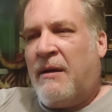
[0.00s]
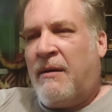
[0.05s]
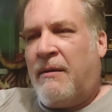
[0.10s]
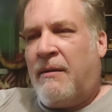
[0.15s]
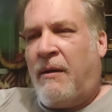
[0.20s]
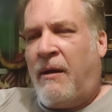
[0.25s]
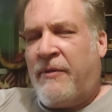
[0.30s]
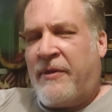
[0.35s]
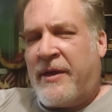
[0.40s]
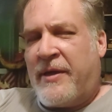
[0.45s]

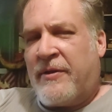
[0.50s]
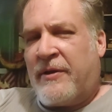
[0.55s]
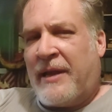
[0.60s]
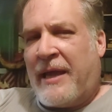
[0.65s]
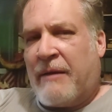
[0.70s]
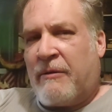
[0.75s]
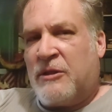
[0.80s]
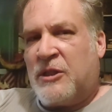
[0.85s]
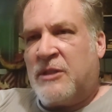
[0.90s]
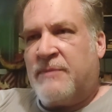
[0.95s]
all the other
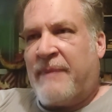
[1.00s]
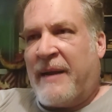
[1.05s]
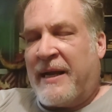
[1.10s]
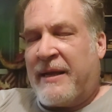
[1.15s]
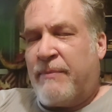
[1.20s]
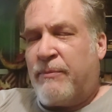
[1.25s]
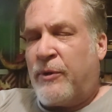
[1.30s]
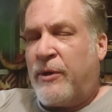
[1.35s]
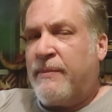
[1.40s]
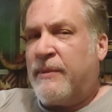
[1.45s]
languages, but I
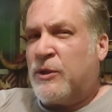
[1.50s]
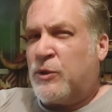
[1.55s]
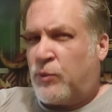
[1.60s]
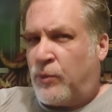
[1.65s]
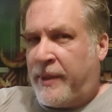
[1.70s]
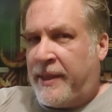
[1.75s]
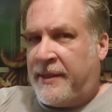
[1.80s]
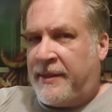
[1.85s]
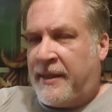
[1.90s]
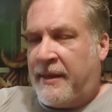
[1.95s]
can pretty much
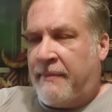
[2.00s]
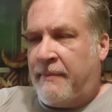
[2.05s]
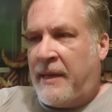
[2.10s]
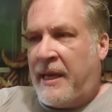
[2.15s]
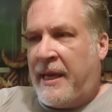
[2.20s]
read them